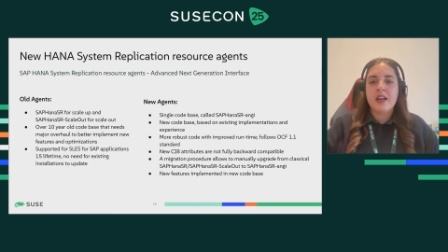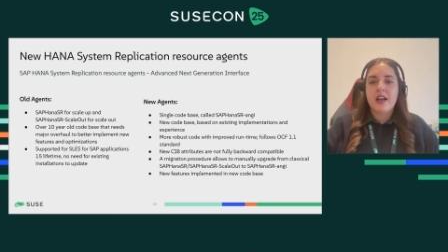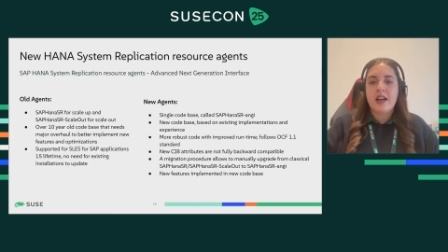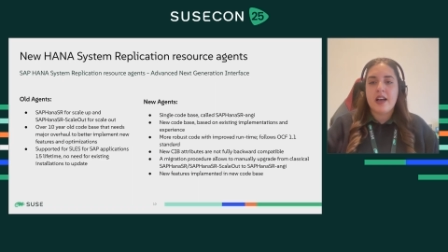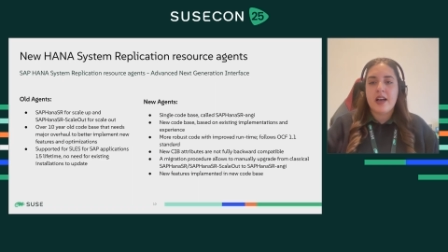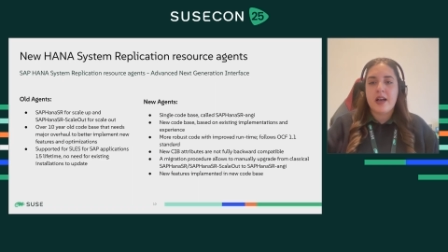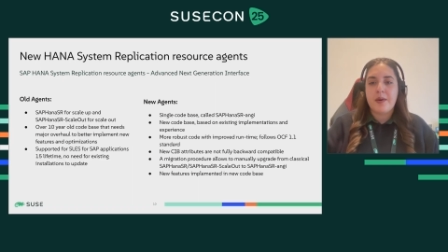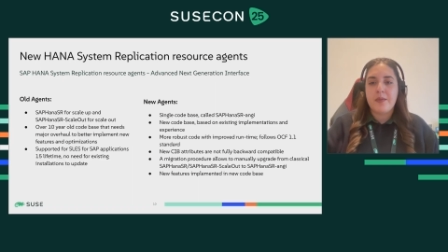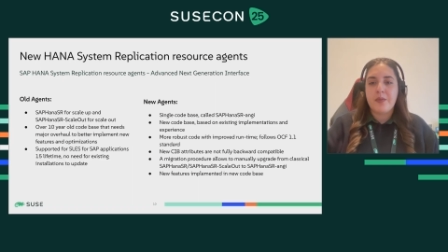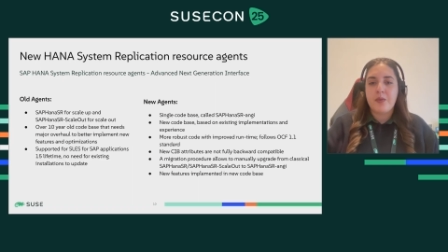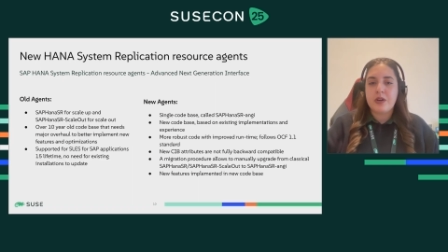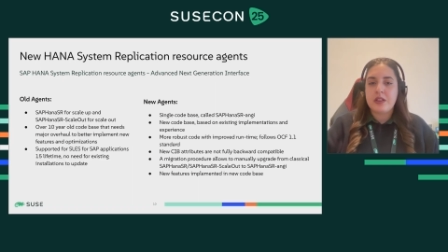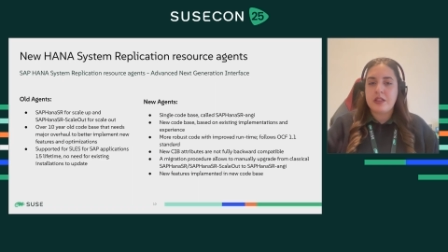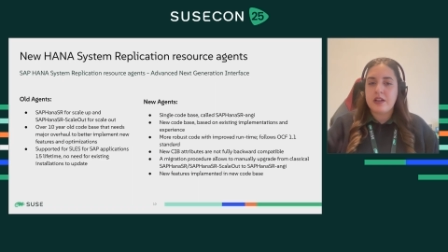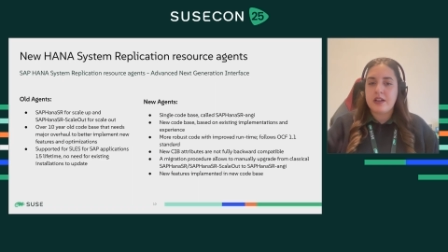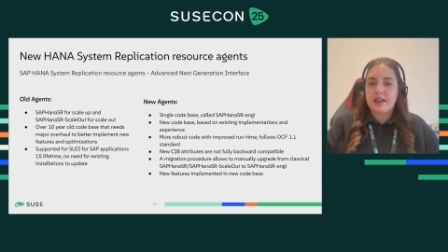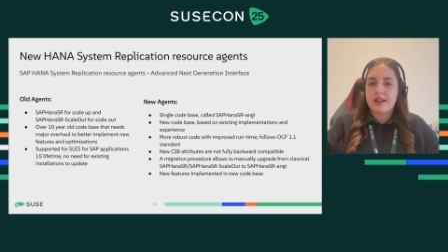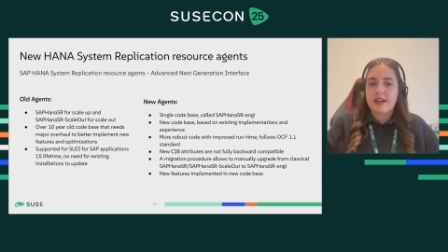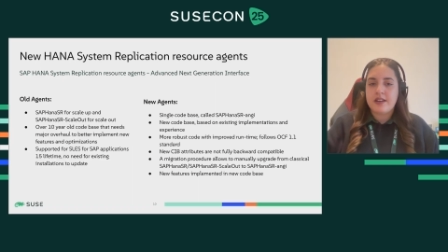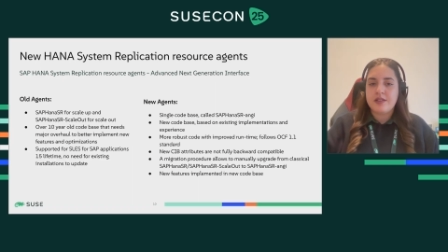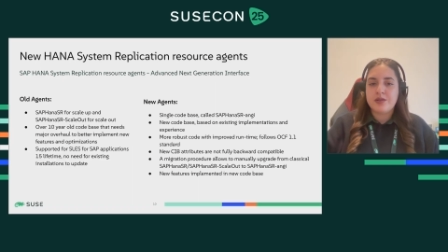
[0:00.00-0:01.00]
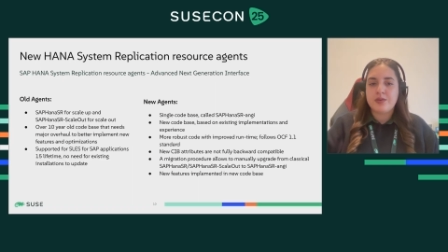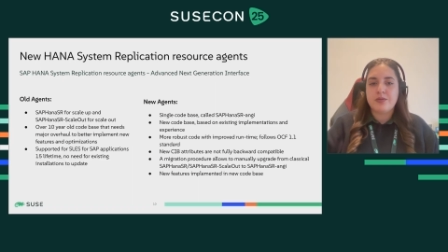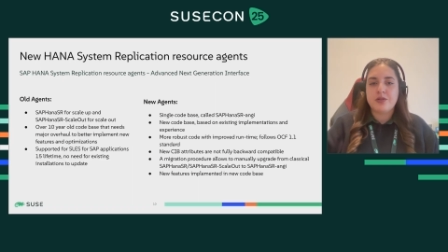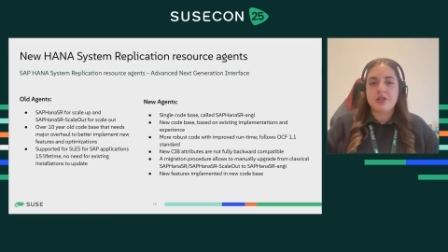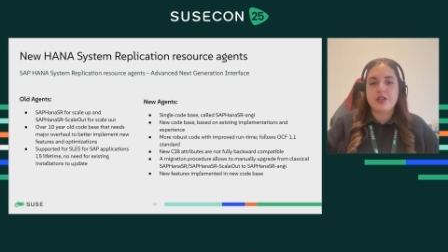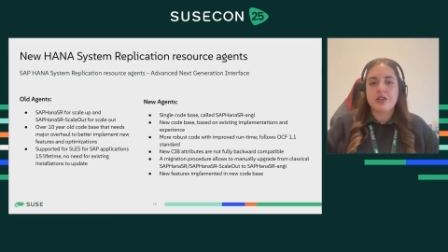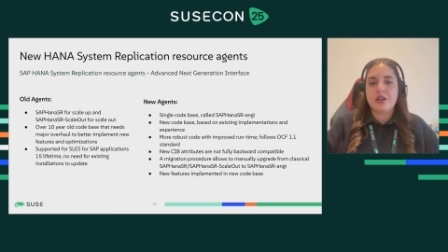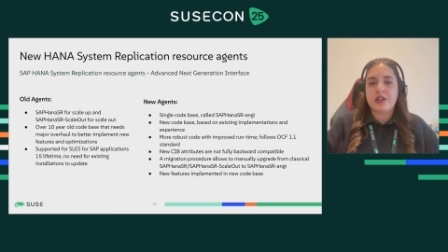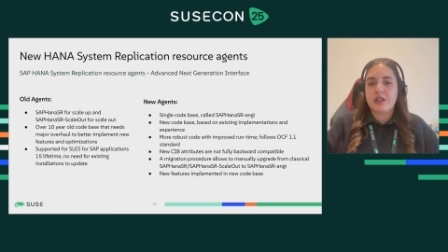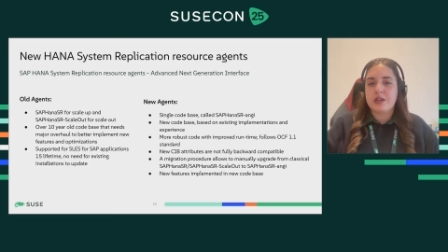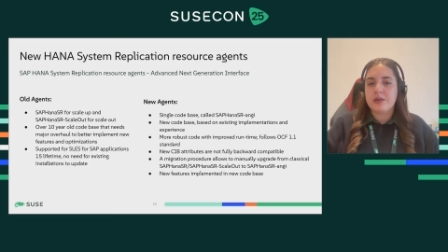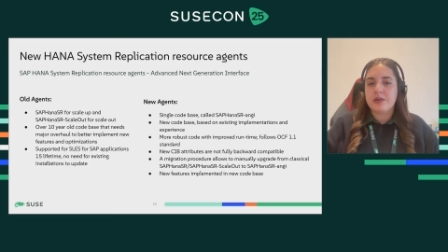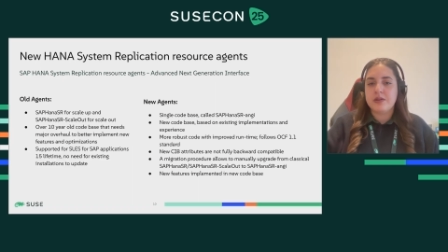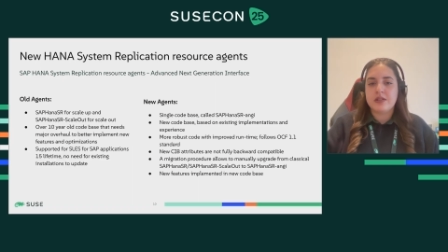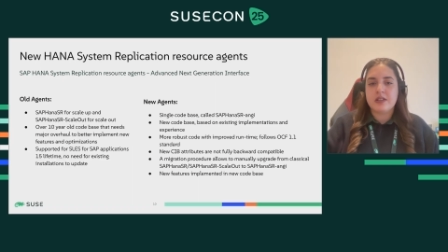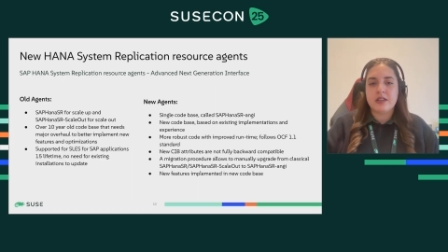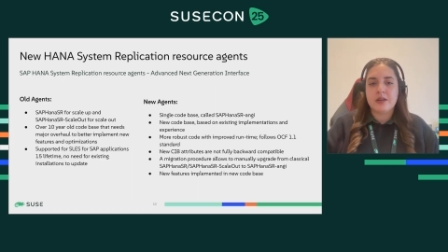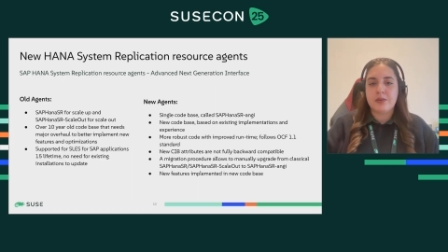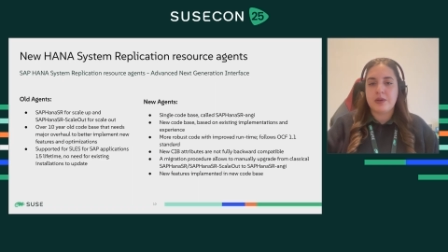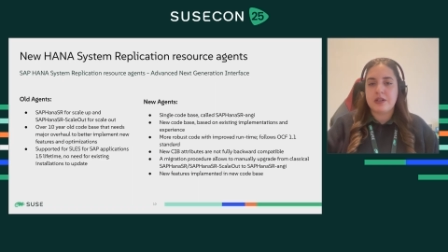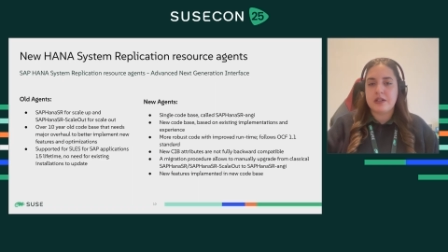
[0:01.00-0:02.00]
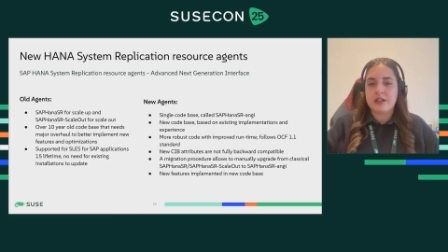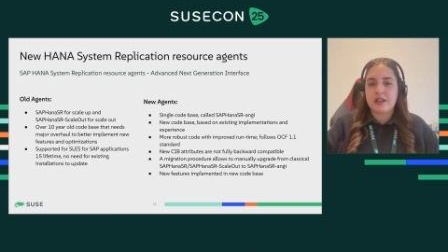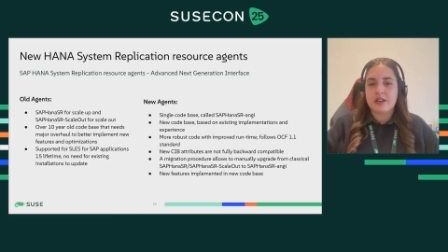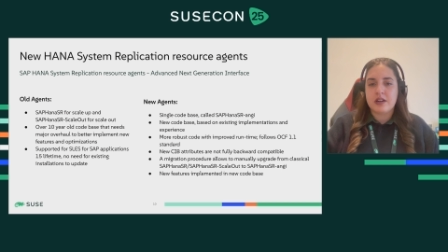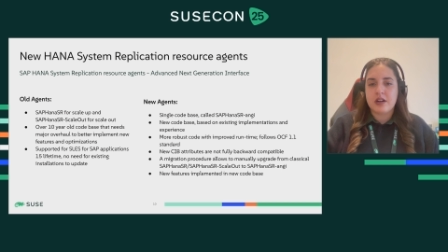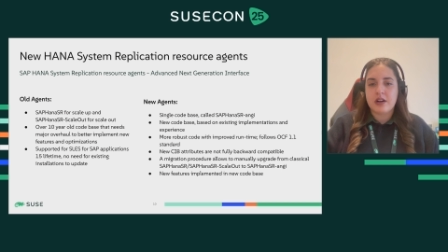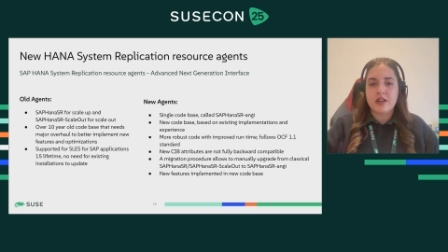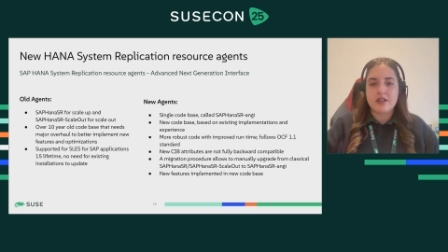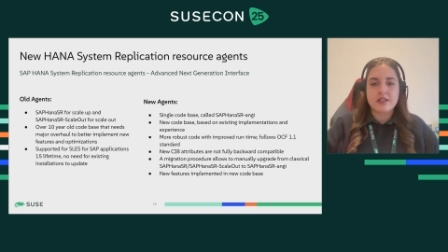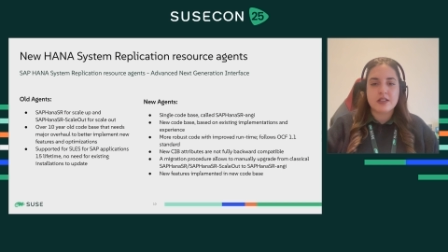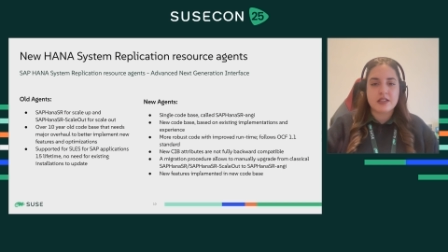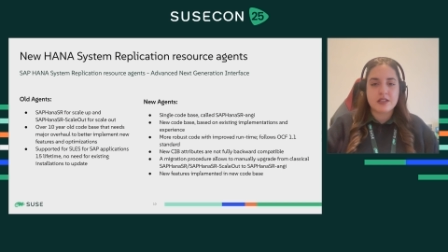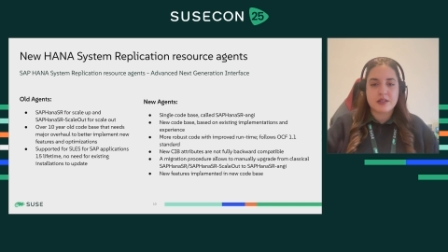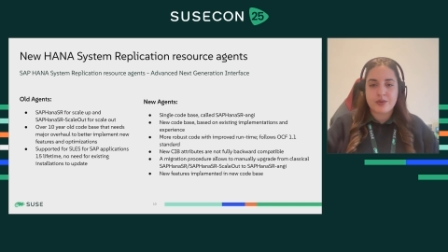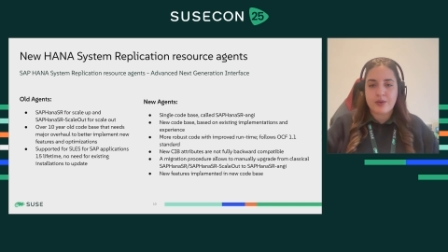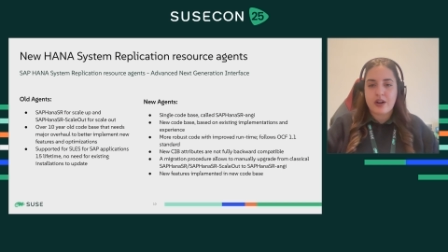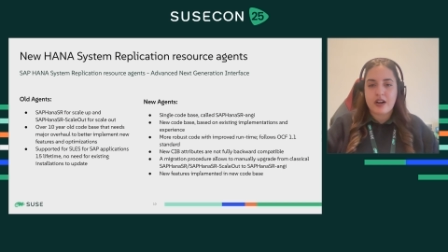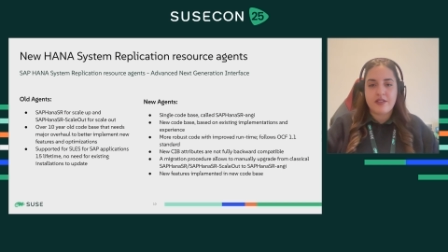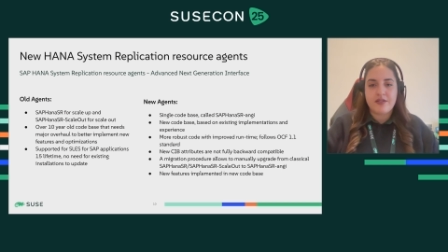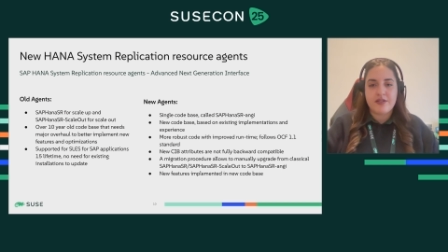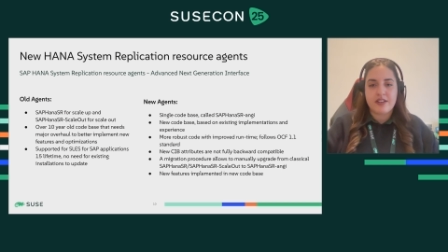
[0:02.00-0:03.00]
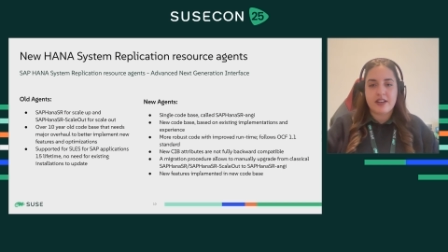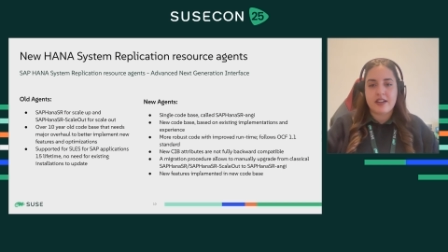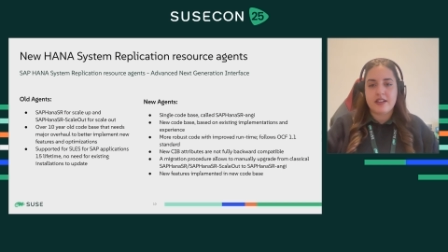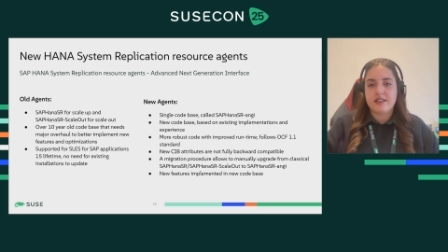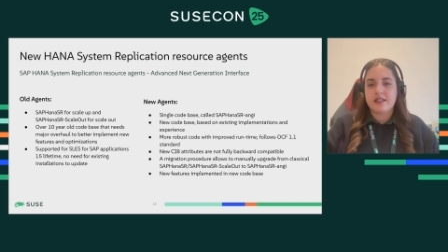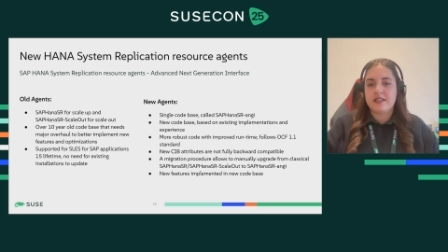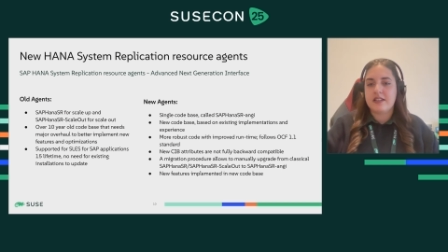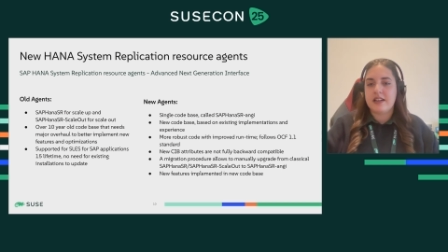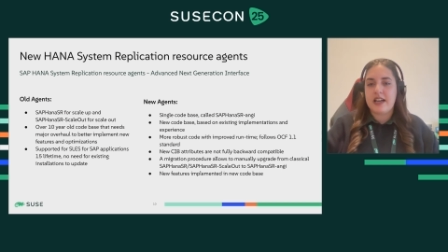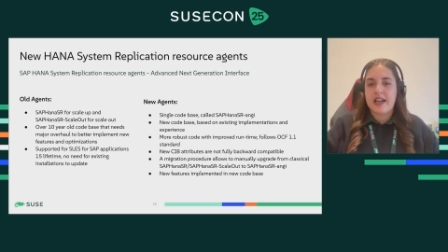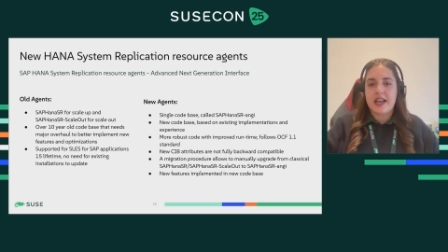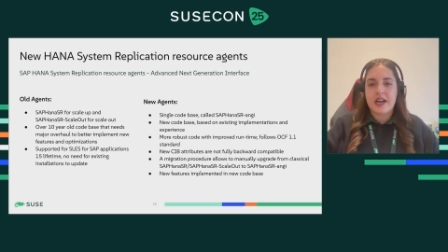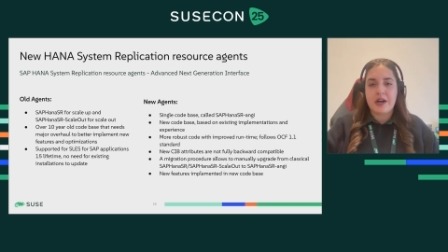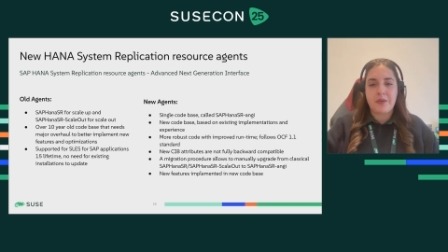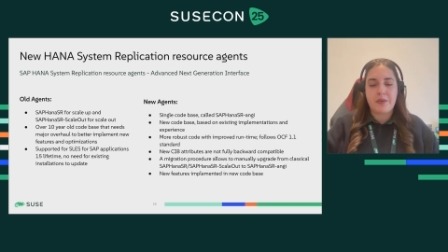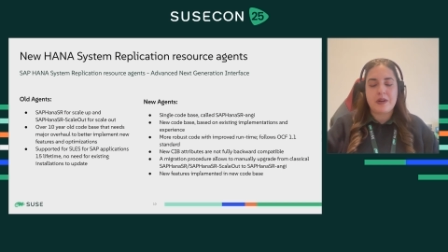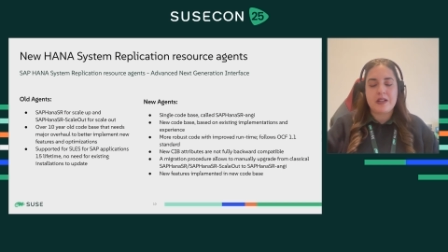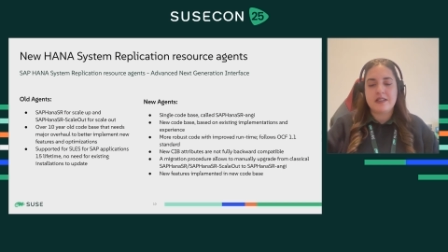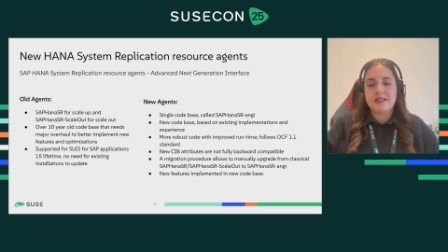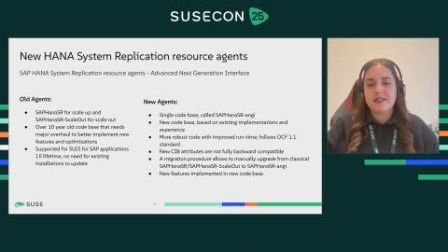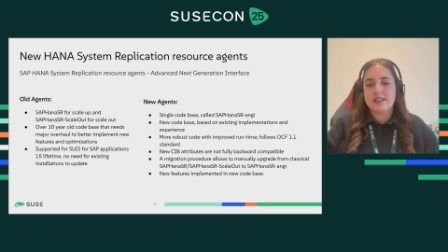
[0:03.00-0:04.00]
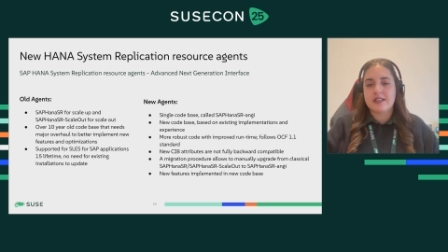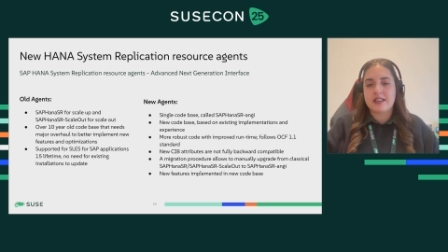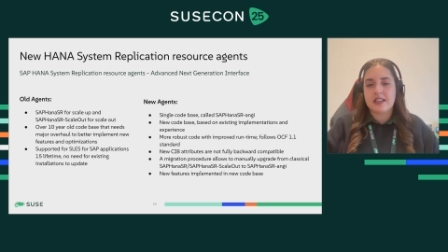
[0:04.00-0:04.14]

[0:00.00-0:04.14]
what the customers are using, what technology is relevant, and which